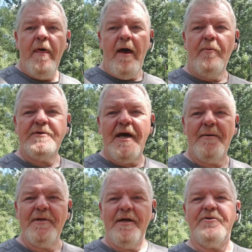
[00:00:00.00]
Hey, what's
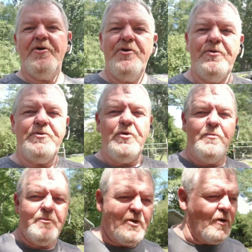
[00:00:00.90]
happening out there, YouTube?
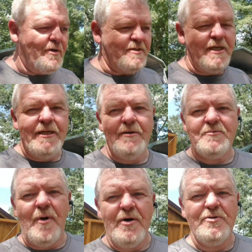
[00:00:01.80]
Carlos C&L
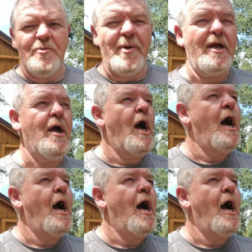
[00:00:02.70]
Small Engine Repair.